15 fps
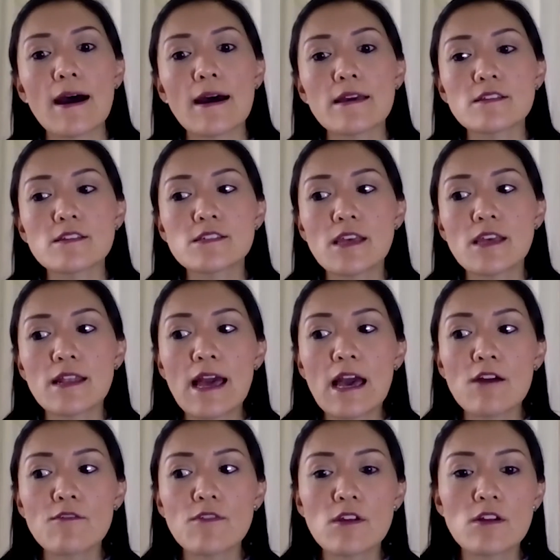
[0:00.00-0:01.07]
instead
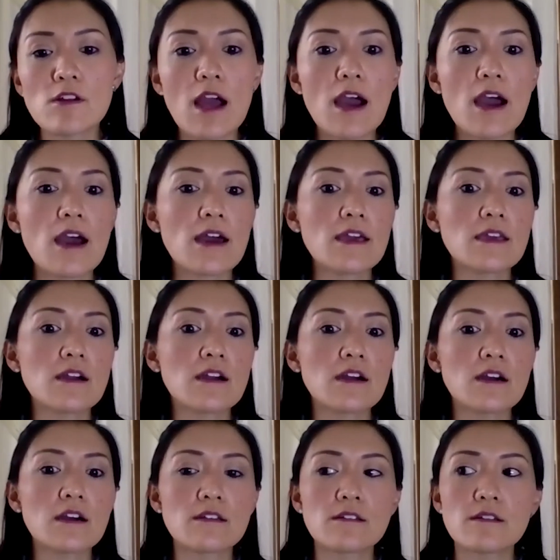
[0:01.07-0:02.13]
have their eye
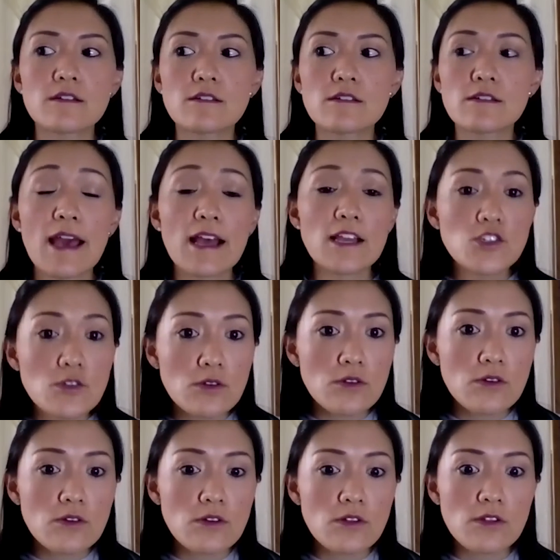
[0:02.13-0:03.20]
on
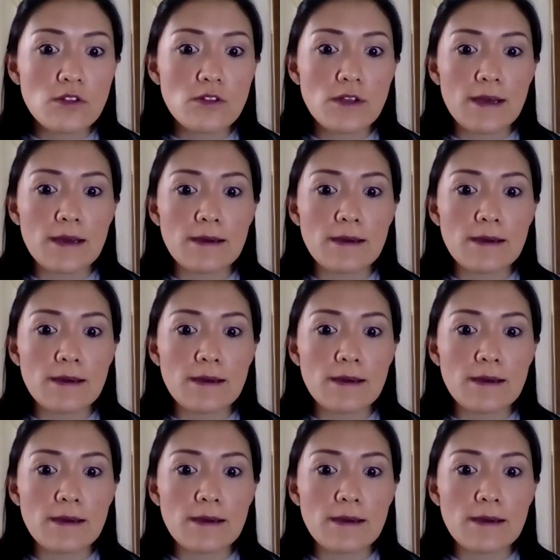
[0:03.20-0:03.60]
national